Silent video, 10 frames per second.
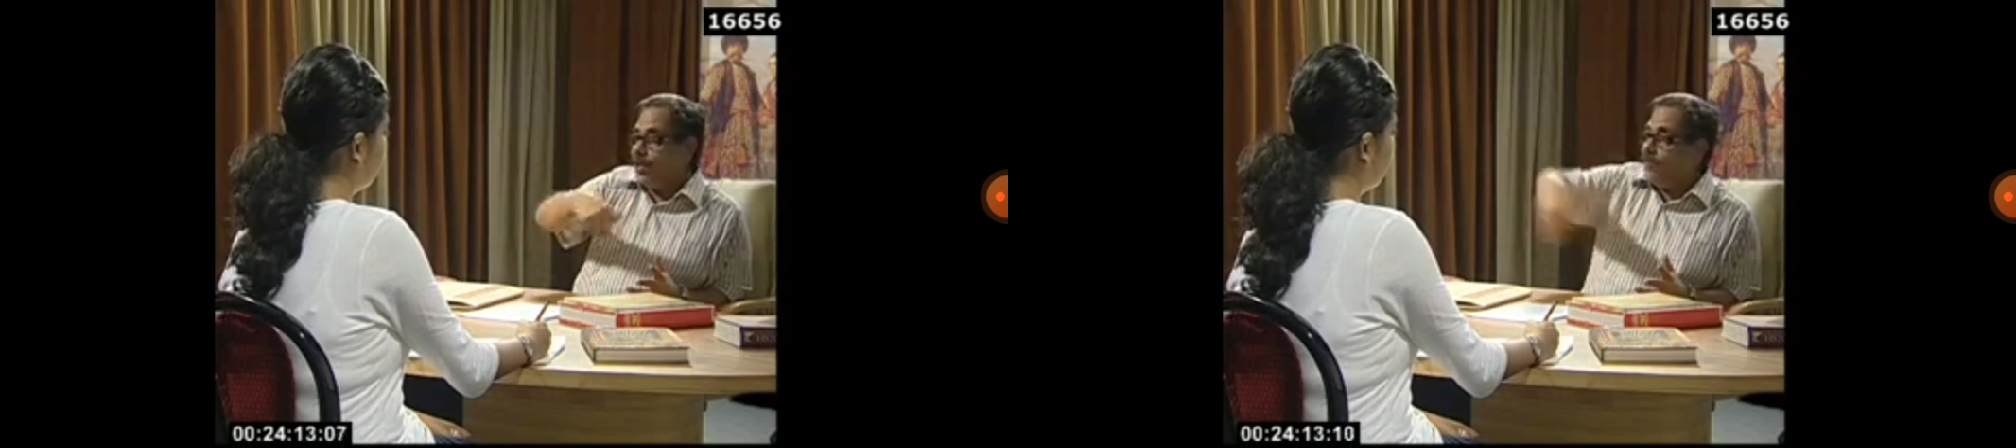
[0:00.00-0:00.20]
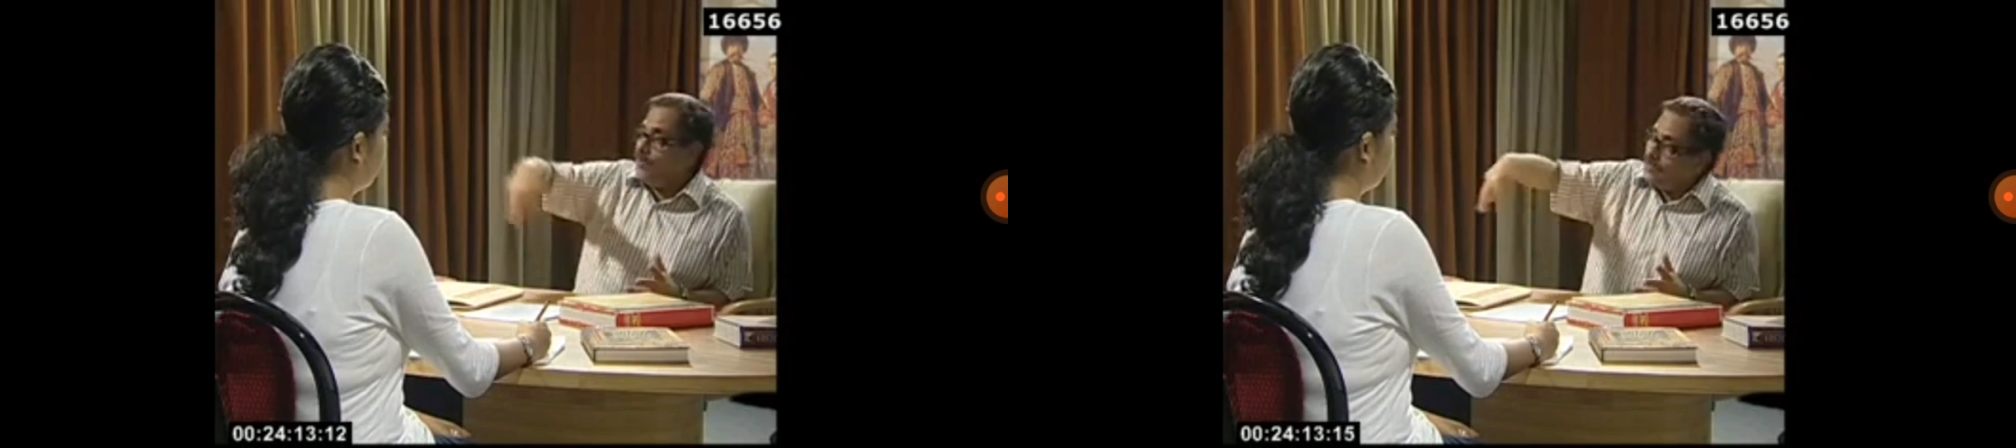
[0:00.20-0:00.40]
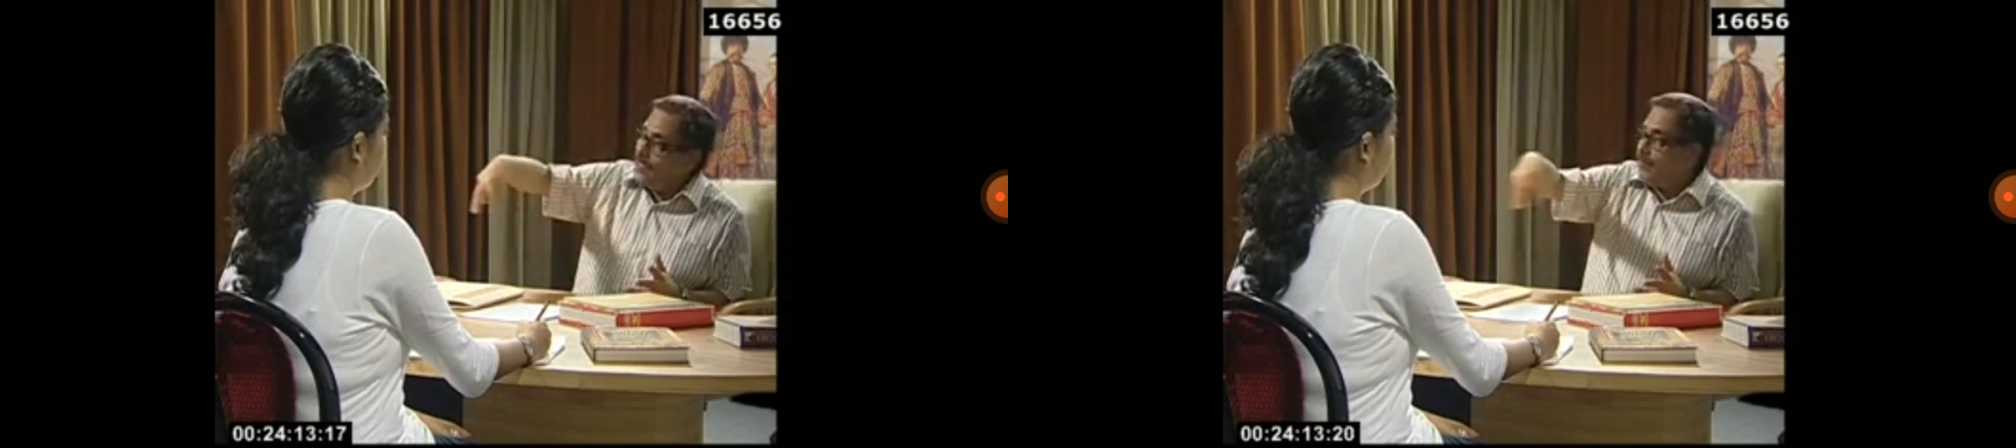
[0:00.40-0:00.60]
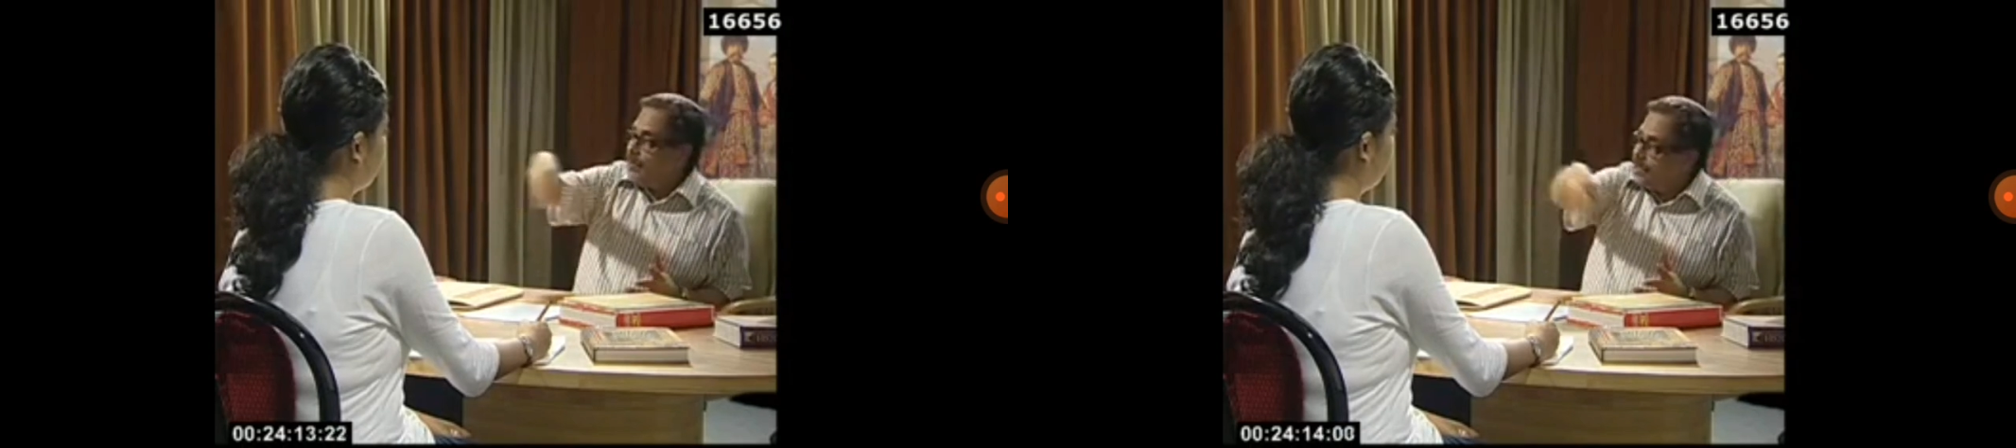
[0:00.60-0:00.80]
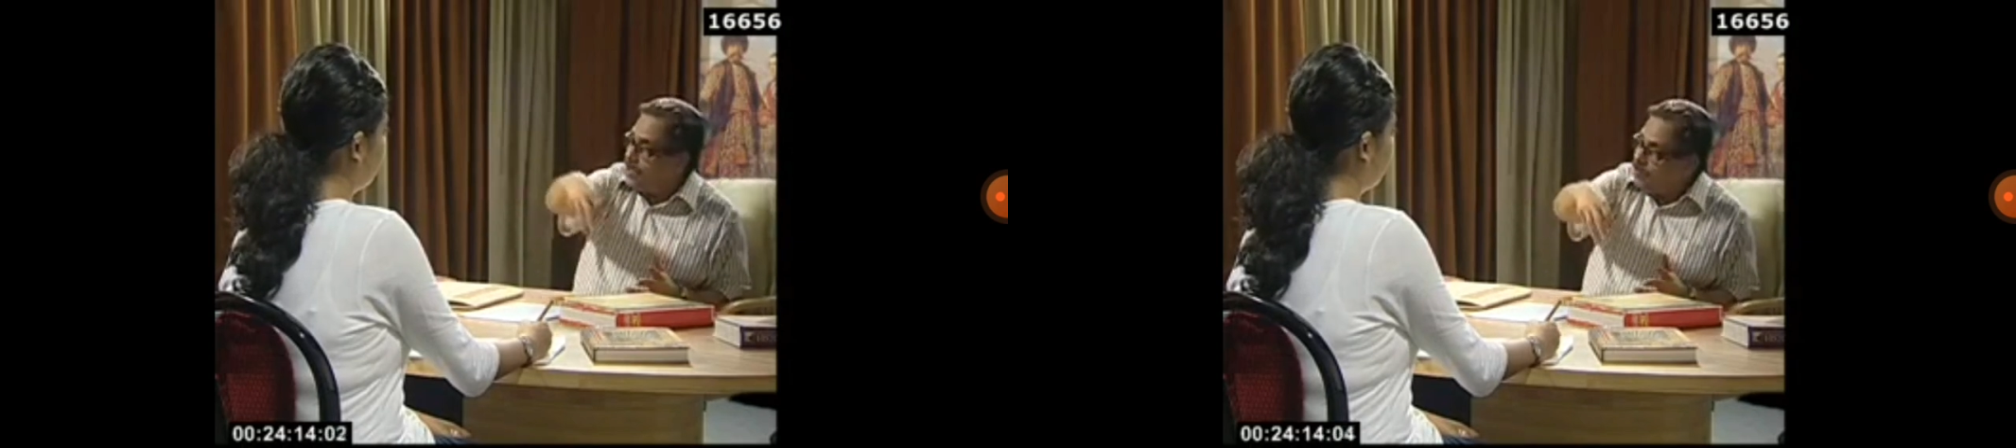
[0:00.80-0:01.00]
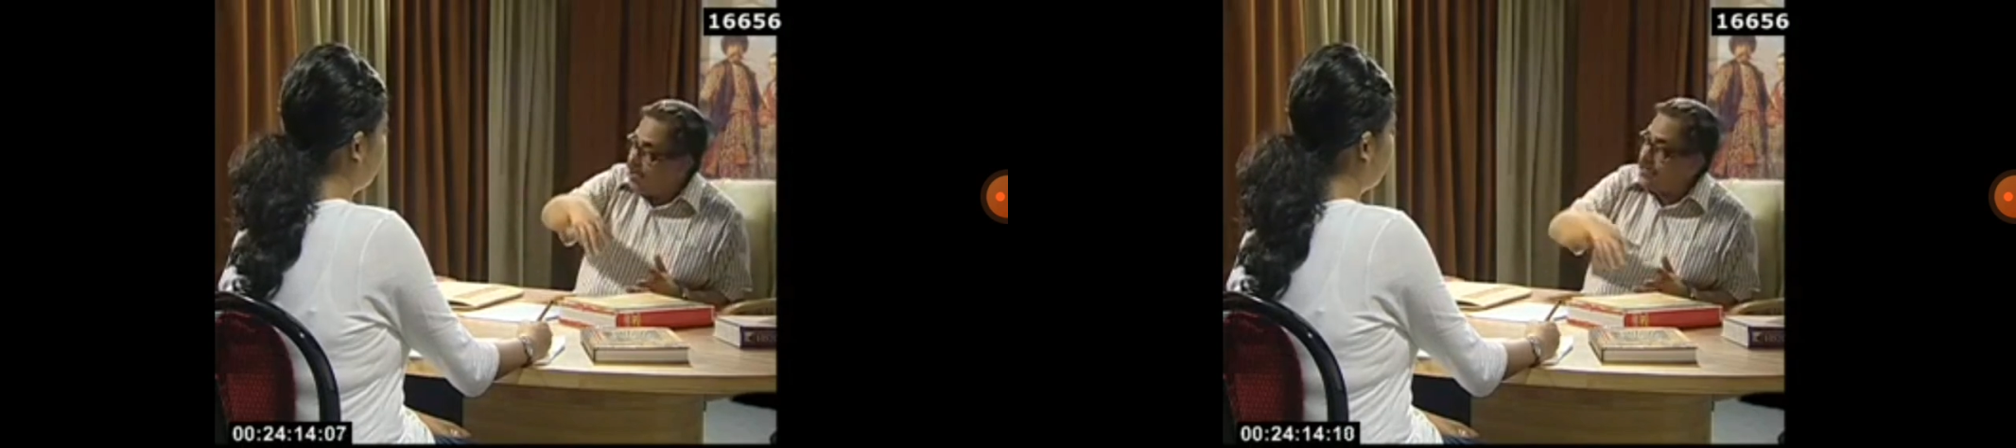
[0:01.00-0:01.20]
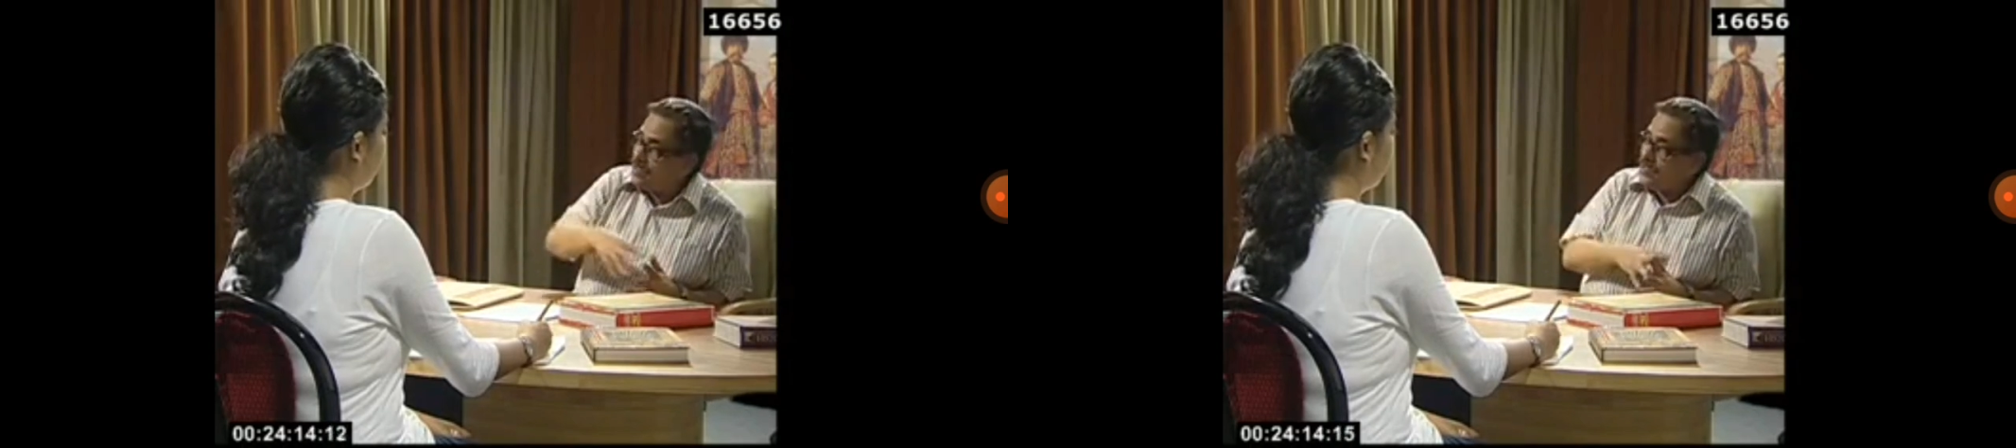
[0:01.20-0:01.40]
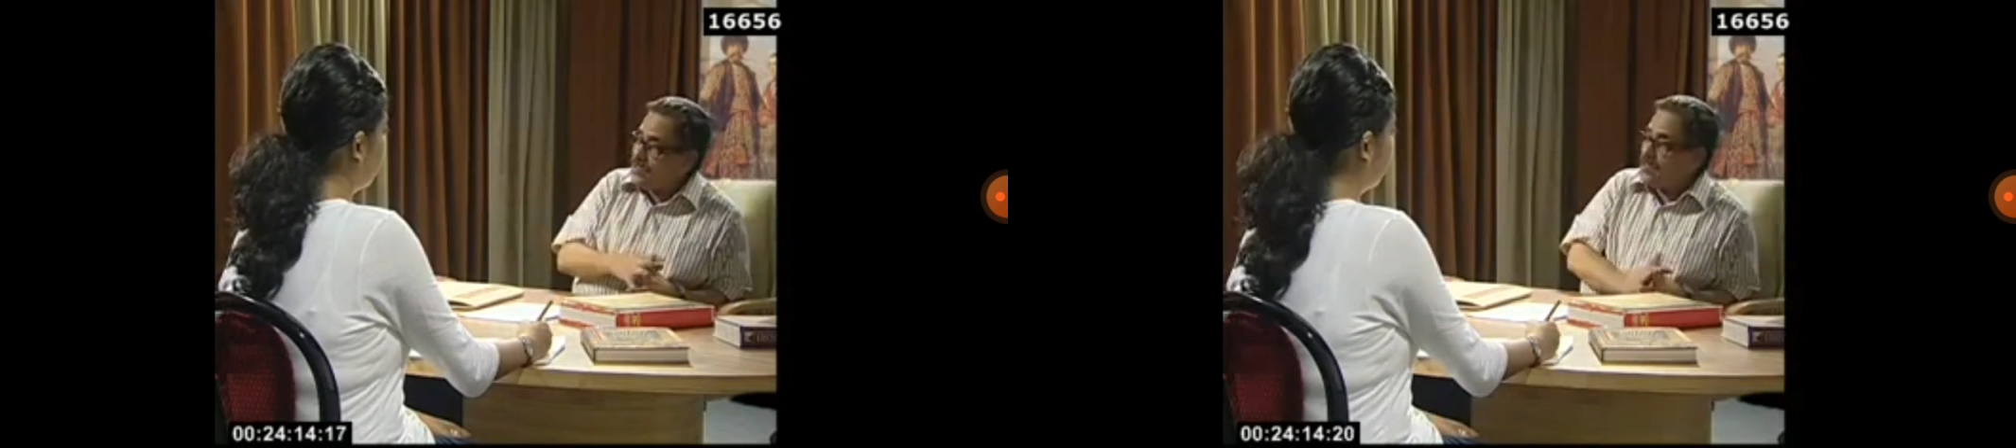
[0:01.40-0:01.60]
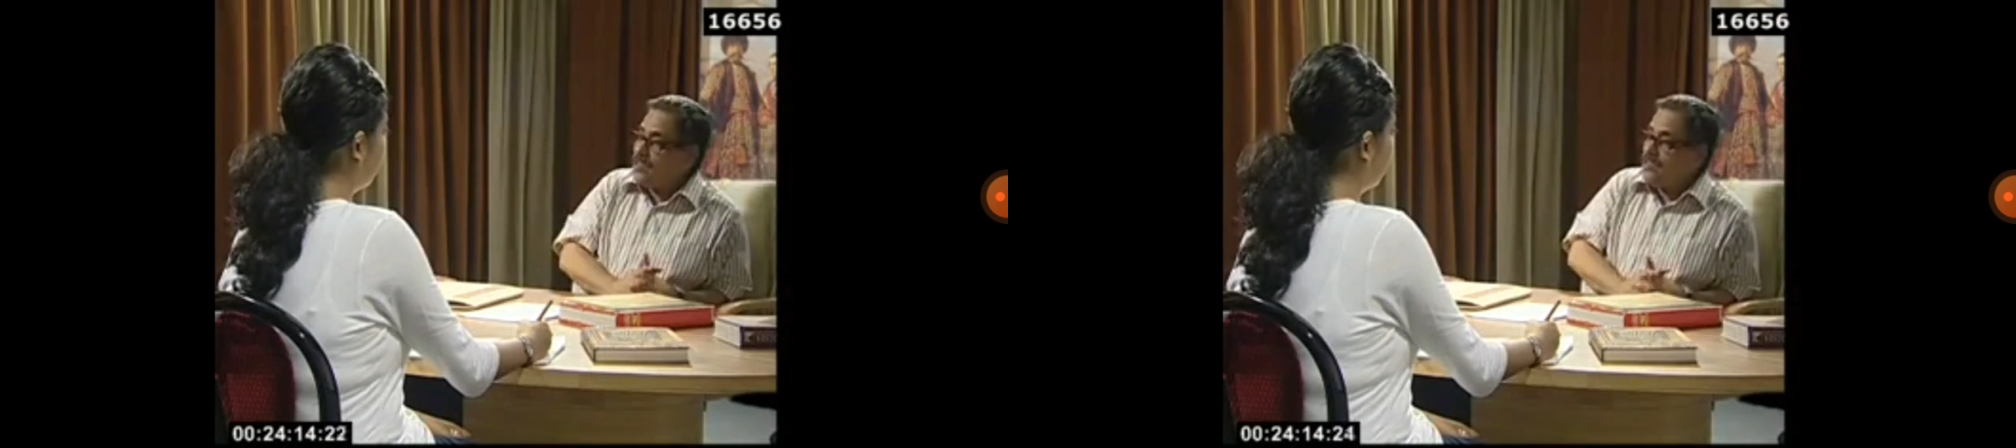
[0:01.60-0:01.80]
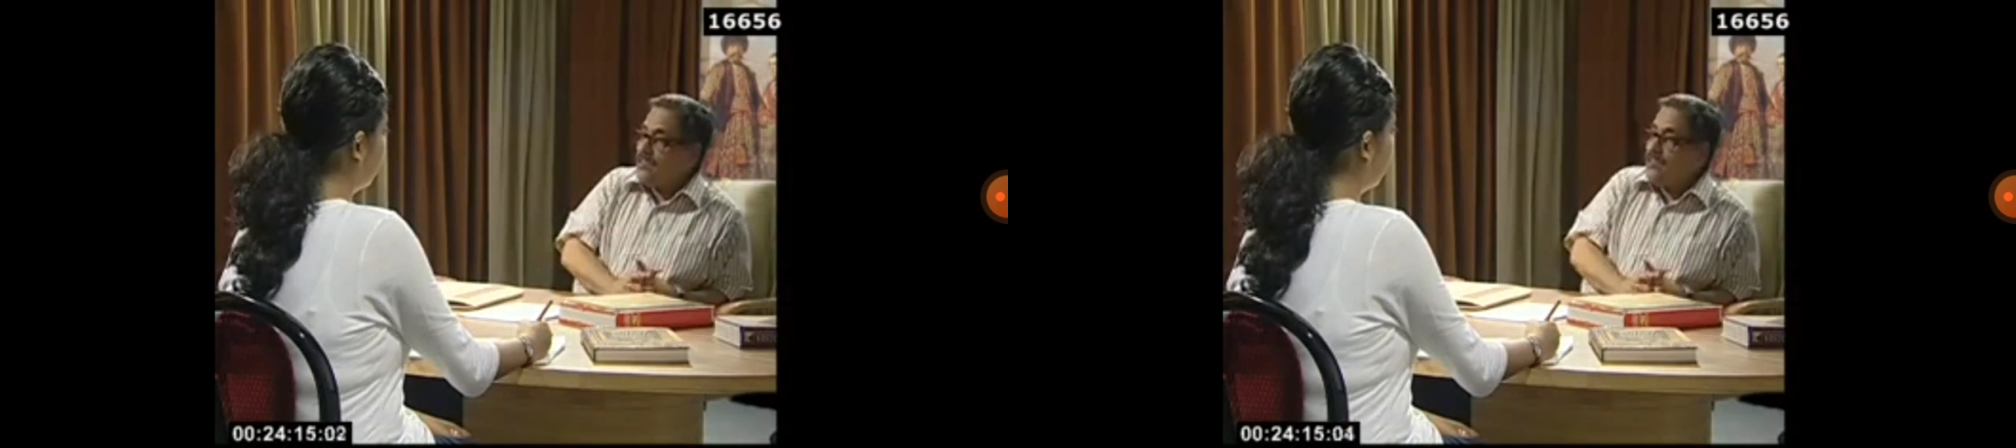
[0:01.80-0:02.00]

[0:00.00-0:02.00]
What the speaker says: of Nizam and the Marathas,